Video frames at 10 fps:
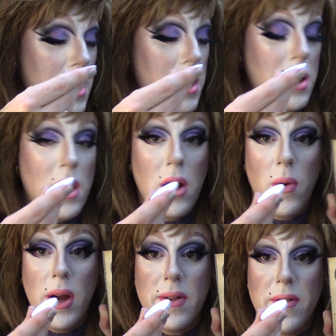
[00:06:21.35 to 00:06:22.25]
You know,
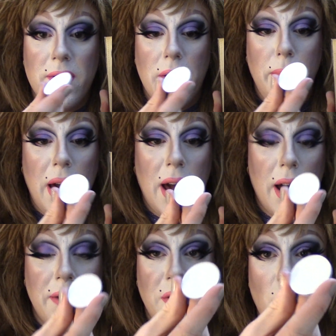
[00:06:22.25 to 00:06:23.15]
it's the
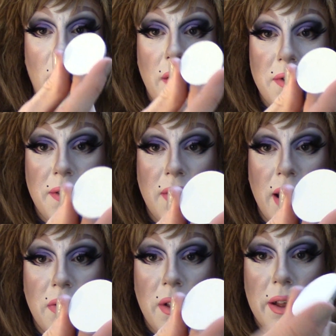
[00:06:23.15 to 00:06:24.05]
pan. So you have just
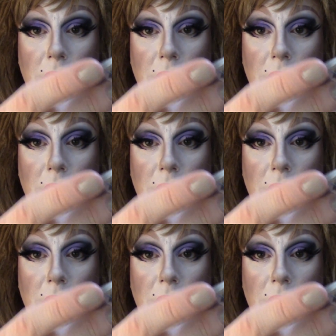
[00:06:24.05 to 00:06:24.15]
like the little